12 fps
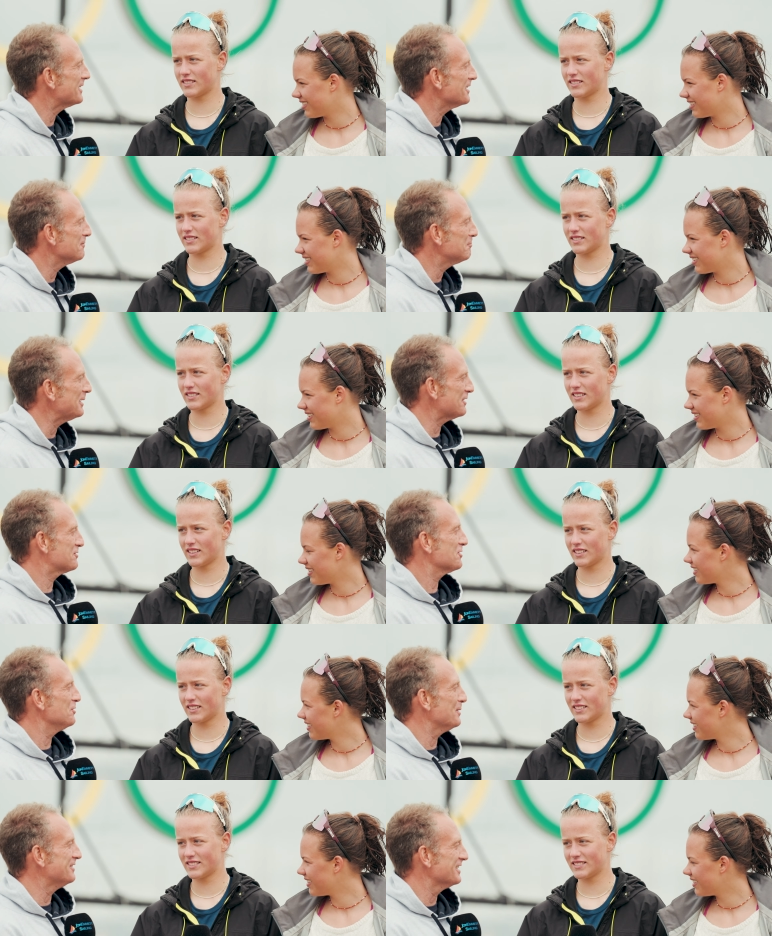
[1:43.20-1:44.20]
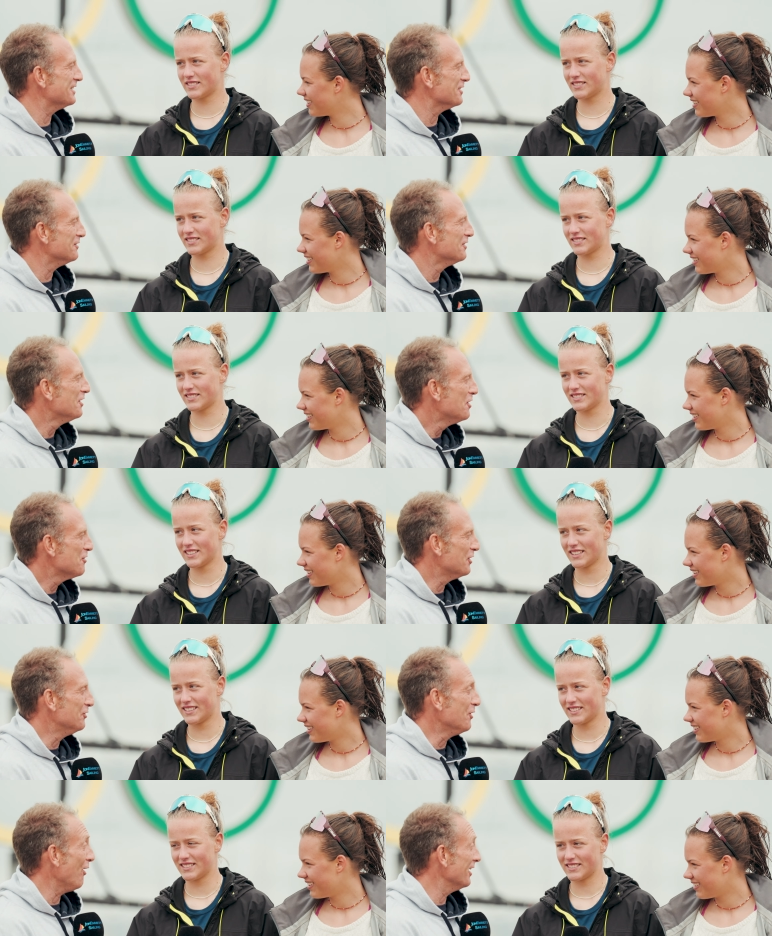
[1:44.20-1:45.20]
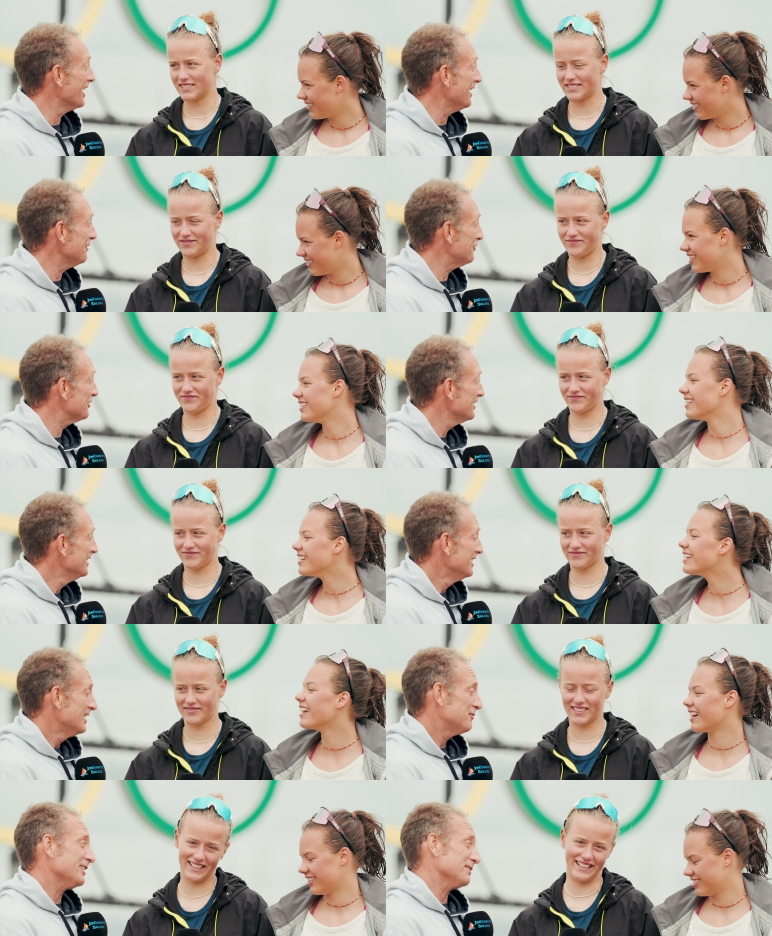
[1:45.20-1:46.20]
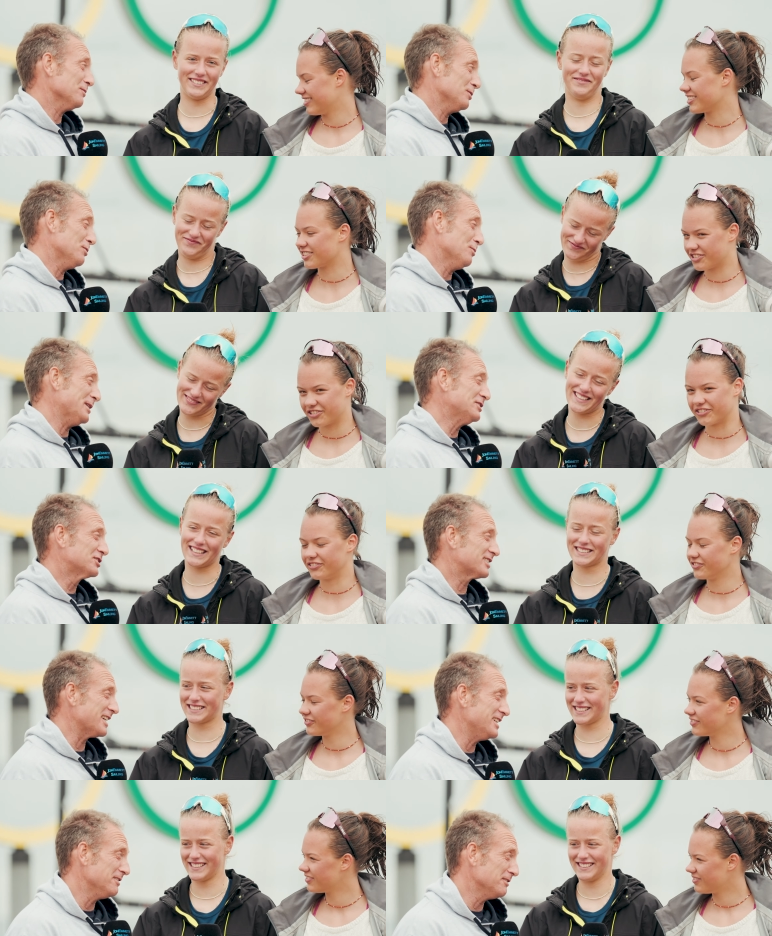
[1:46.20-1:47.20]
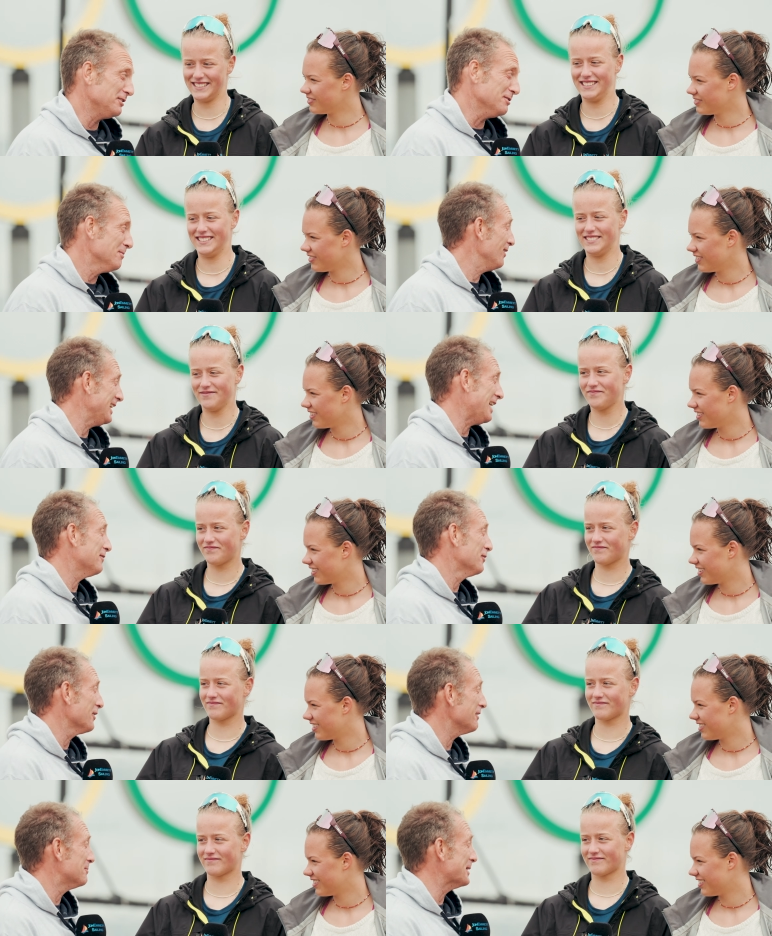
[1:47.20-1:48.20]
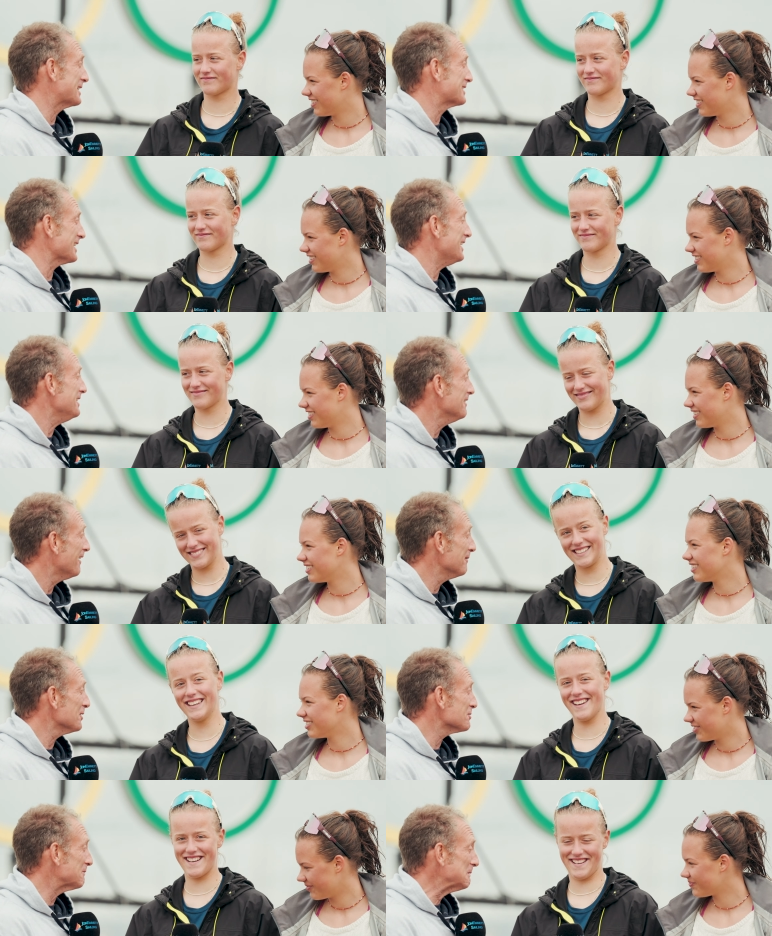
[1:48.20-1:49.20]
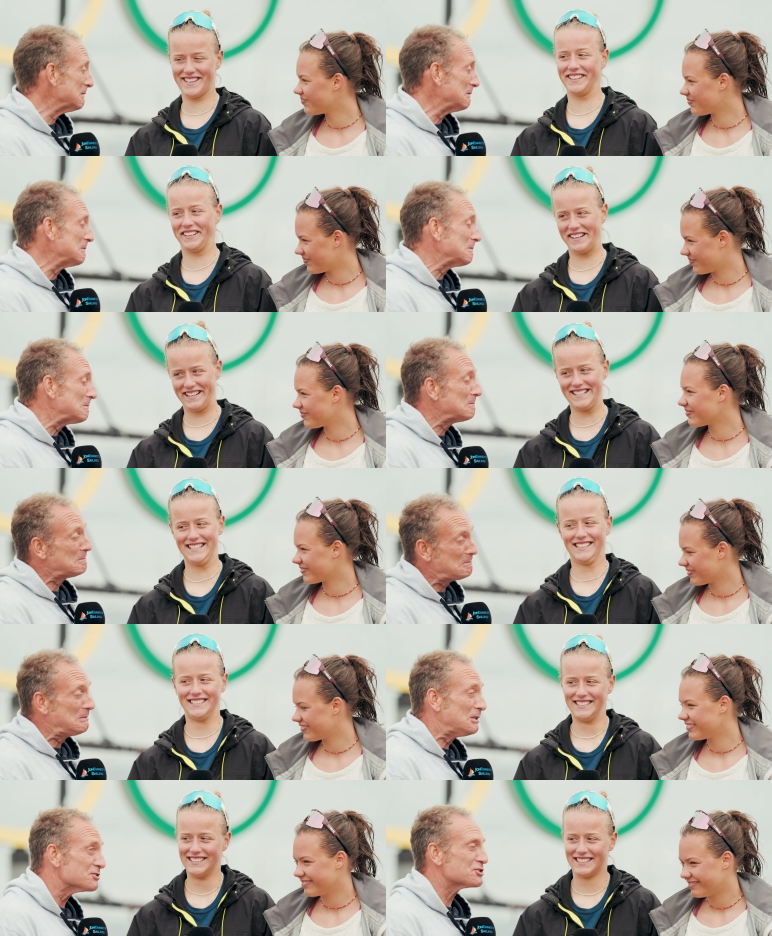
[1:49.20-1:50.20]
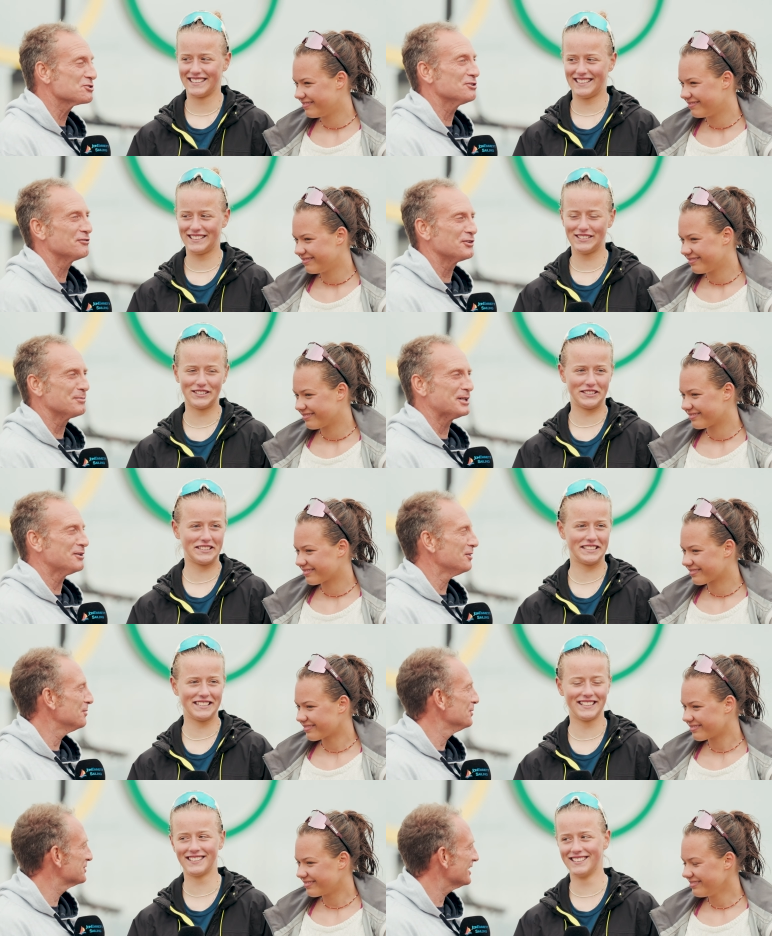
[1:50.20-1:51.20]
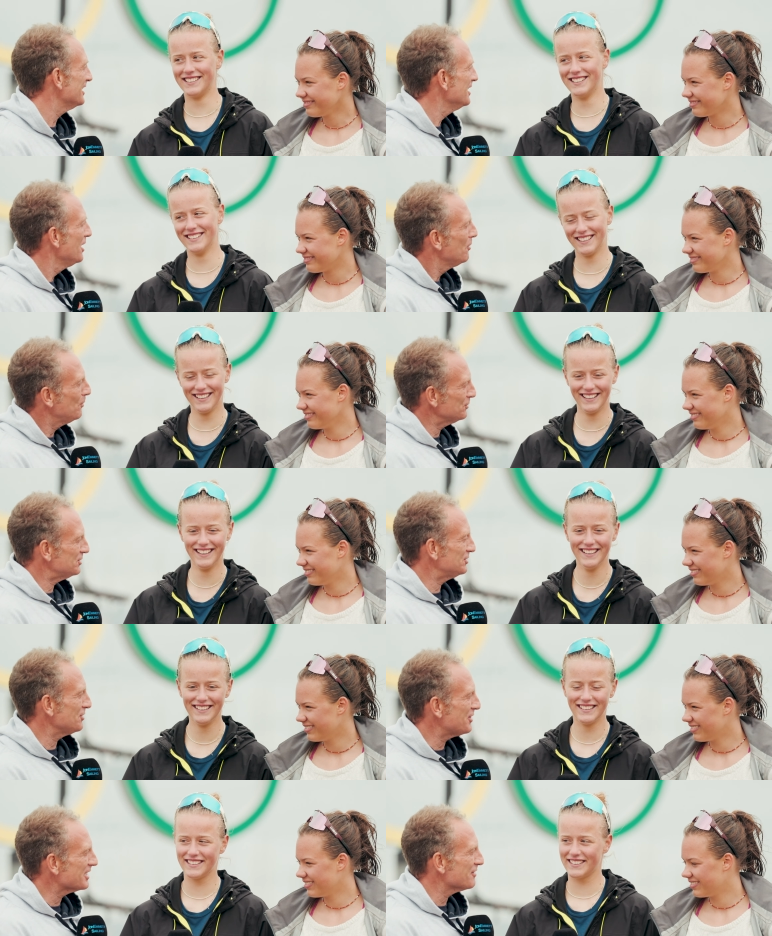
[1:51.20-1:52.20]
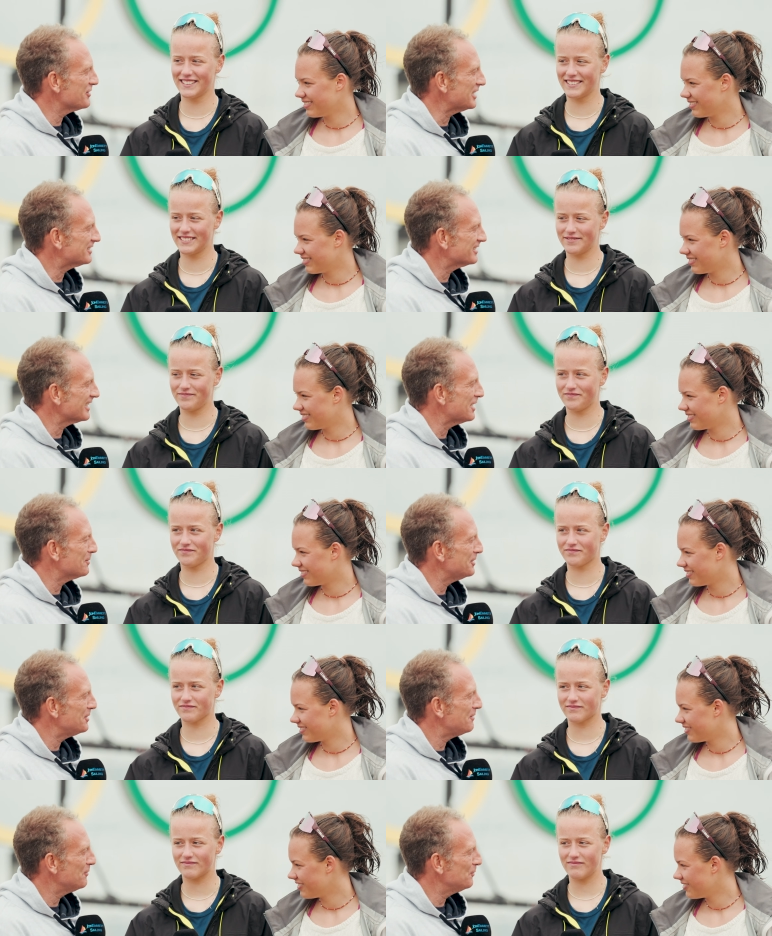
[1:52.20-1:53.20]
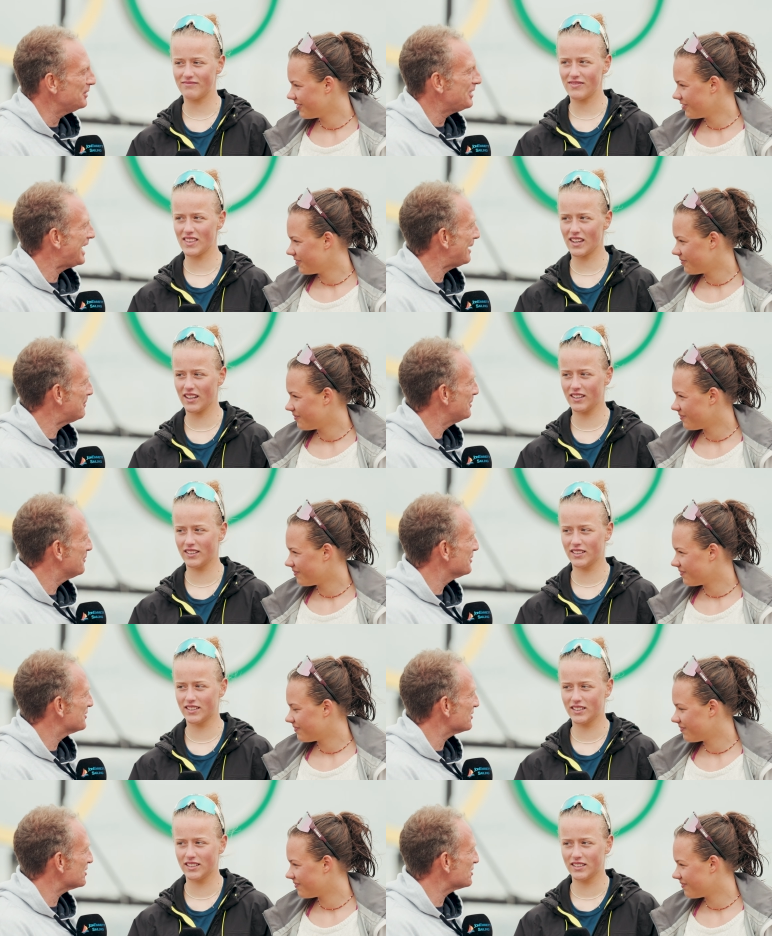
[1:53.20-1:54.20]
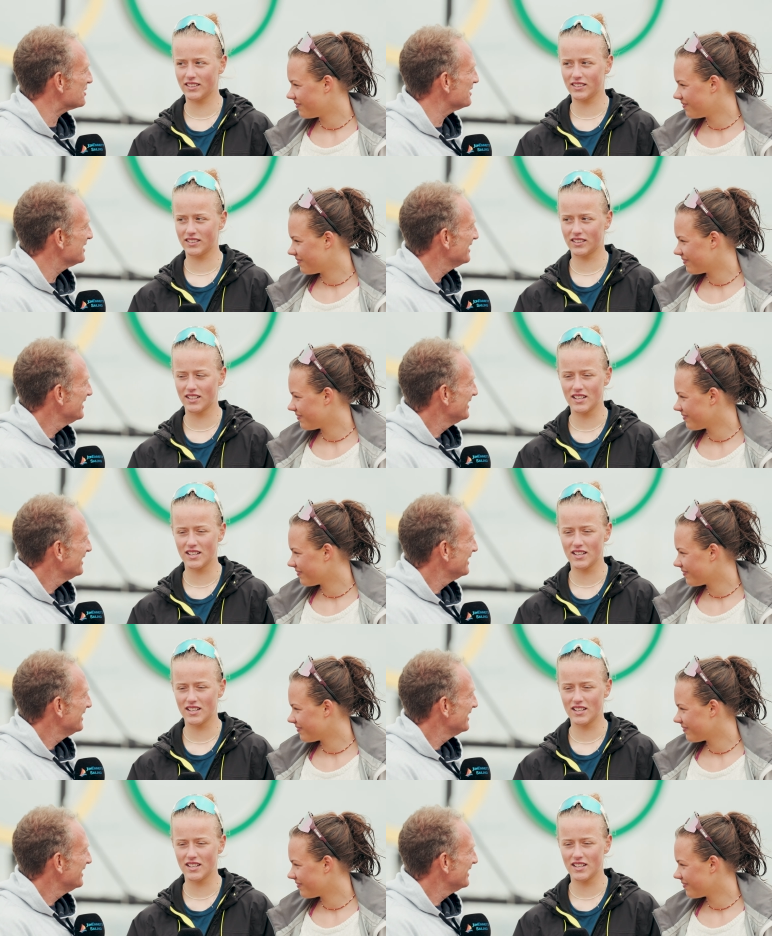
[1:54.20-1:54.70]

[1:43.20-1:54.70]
Speaker 1: Better, better too windy than than not enough. Yeah. That yeah. Wednesday, That's... you might have a very big day. I'm not,
Speaker 2: yeah,
Speaker 1: not sure if you'll be in the water. what did you think of yesterday? Were you were you happy with the decision?